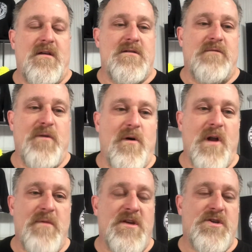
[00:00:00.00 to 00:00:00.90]
So if you want
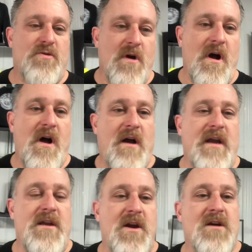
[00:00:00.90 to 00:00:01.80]
to be strong
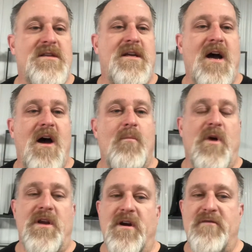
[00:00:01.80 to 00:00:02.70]
in years to come
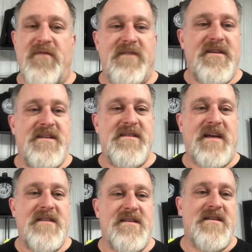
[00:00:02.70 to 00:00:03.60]
when you're 50,
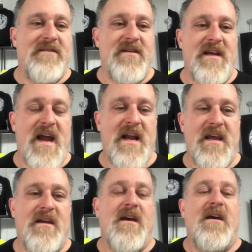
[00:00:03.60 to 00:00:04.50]
60, 70,
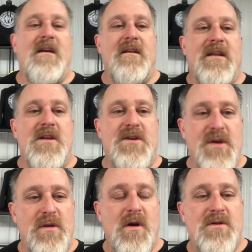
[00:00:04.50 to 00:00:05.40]
80, then
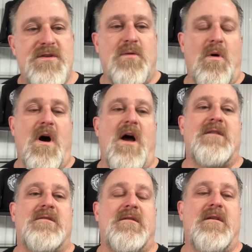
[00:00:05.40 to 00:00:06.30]
do those
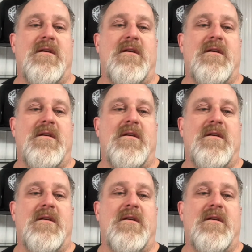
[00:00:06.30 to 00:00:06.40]
squats,